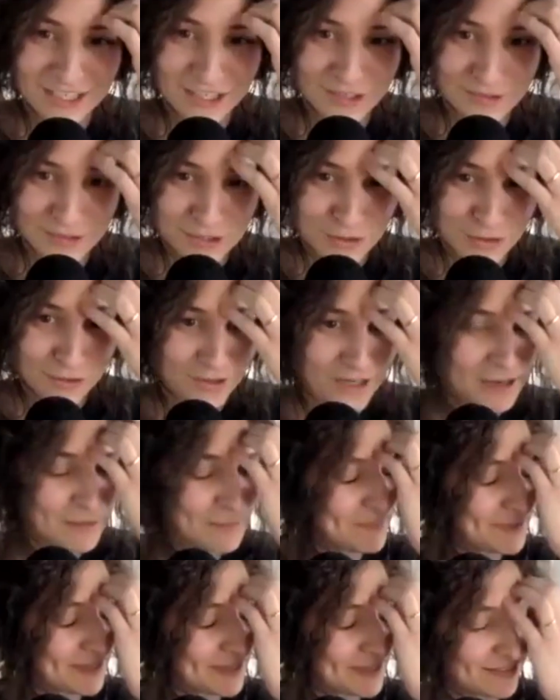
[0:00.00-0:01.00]
screw
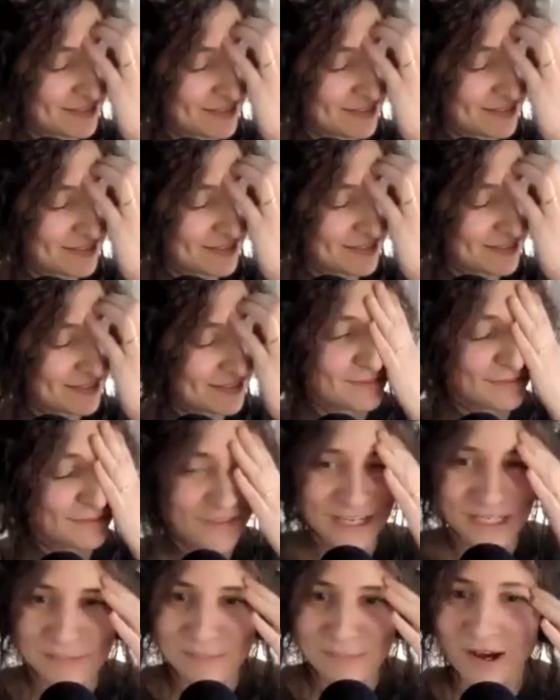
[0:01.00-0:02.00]
up and
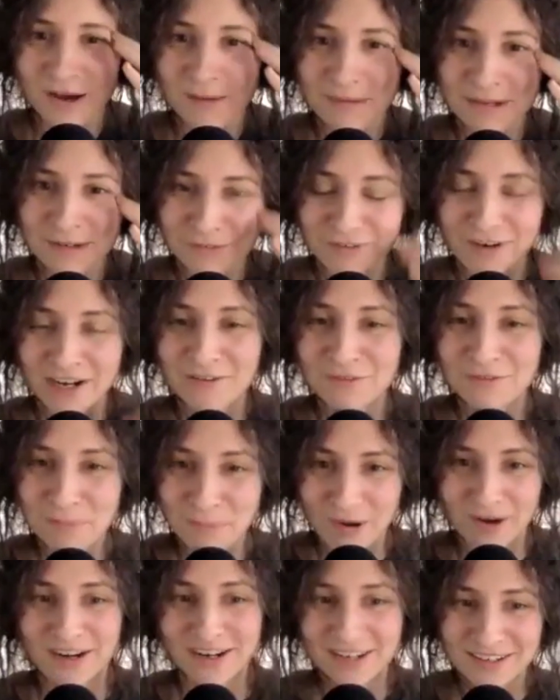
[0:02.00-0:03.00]
face palm in front of a
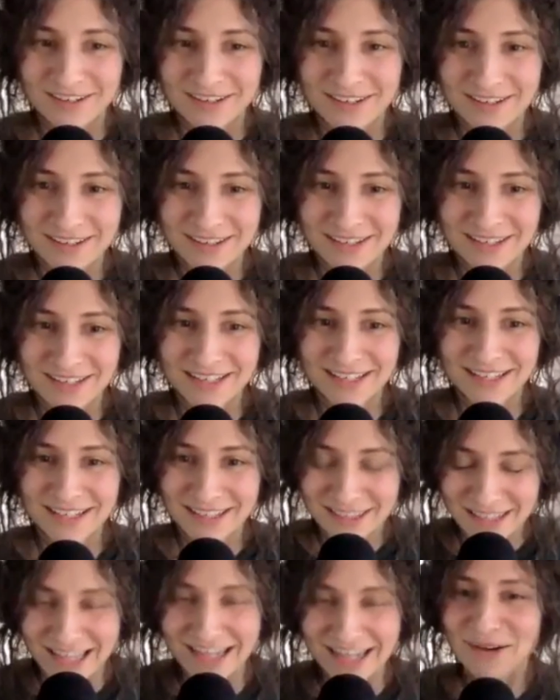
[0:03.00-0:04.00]
partner,
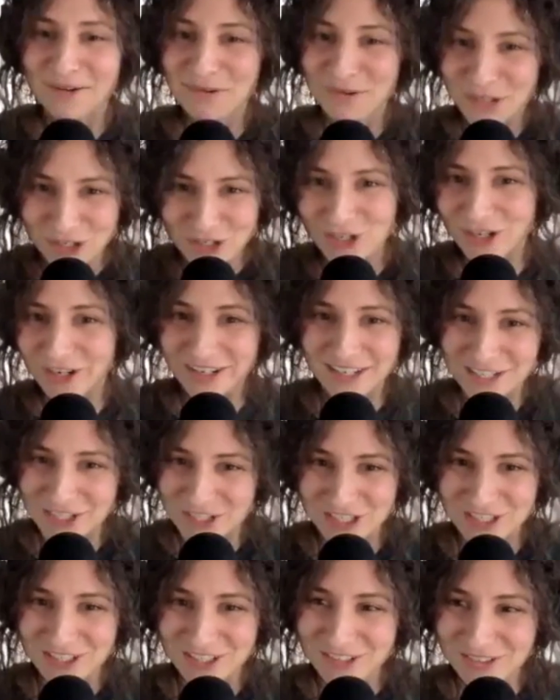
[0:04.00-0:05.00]
then I would encourage
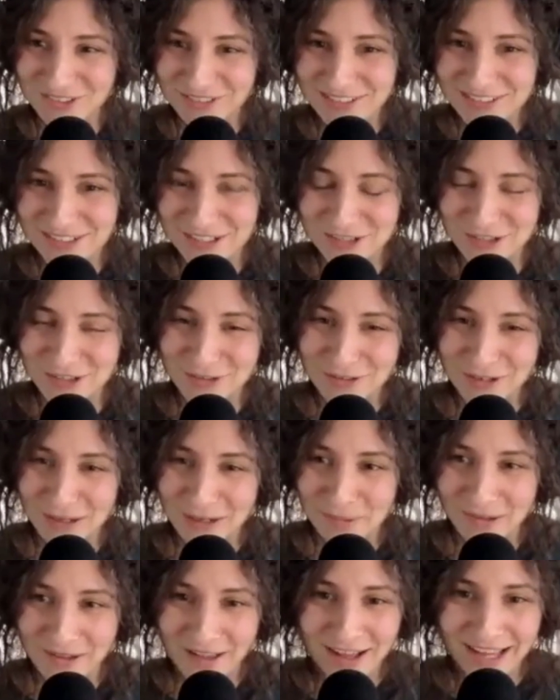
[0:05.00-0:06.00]
you to
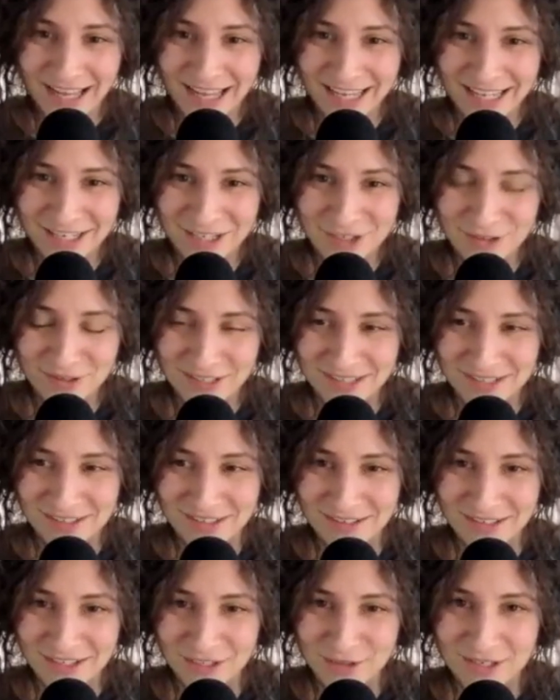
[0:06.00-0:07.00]
apply. And you
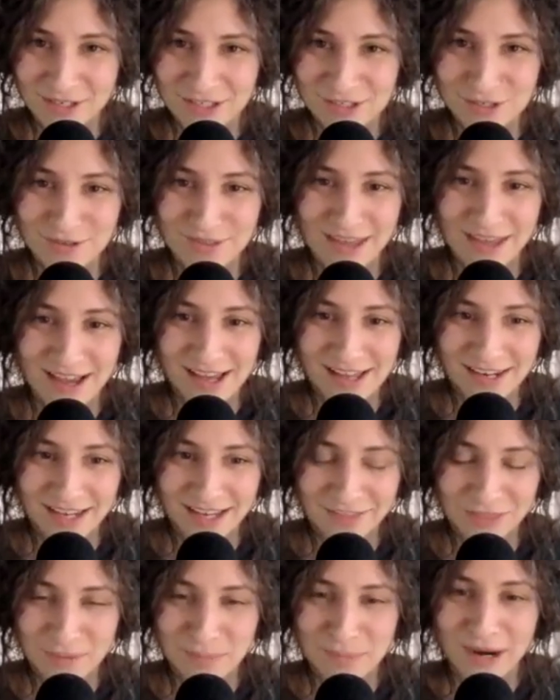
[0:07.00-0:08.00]
can do that
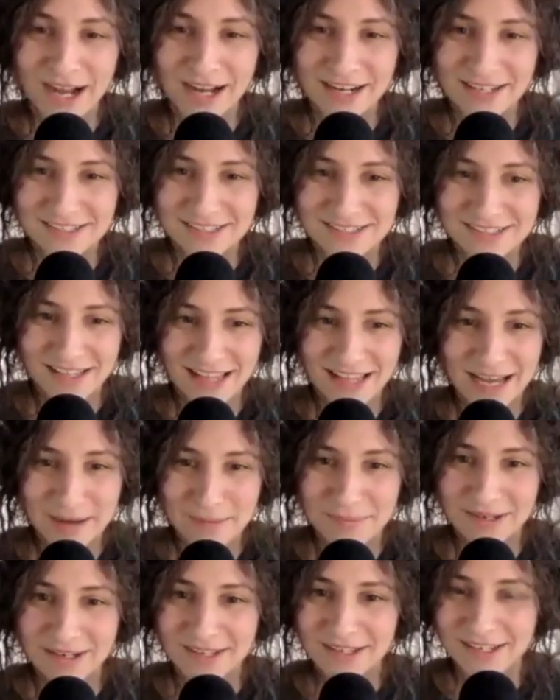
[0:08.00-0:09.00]
at
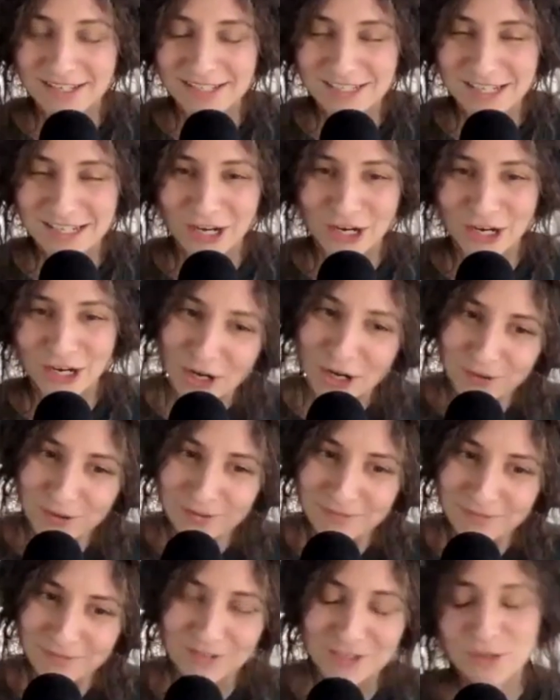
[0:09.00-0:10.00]

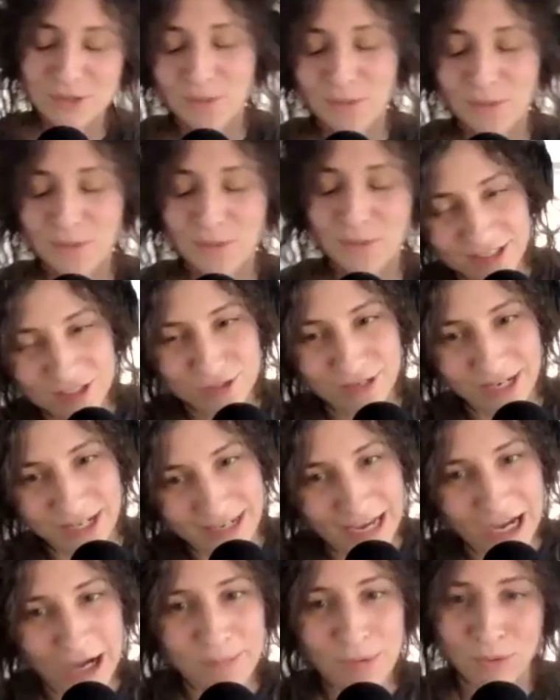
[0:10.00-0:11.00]
thepracticelab.co. There's a wait list right
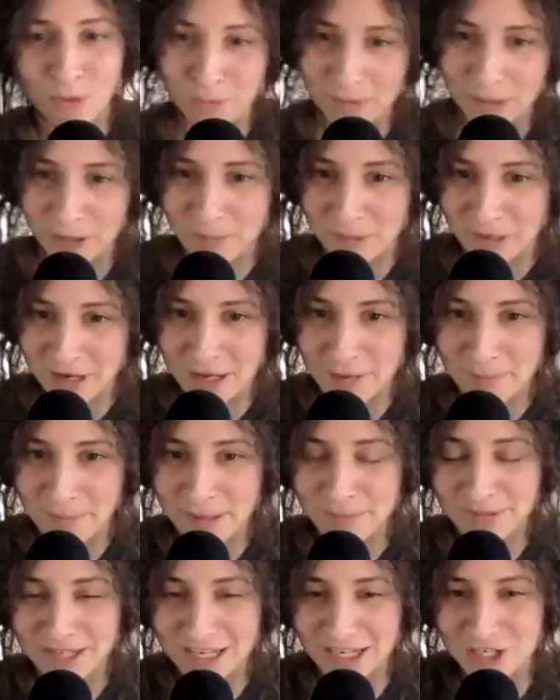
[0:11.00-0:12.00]
now, but we'll be opening up
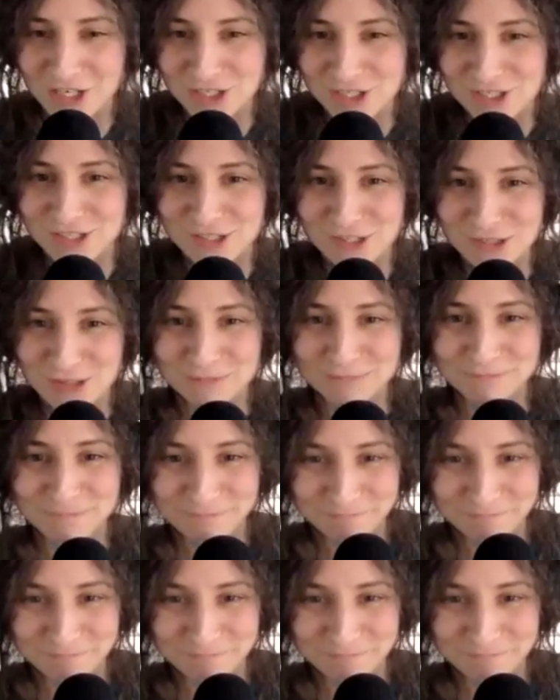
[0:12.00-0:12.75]
applications soon.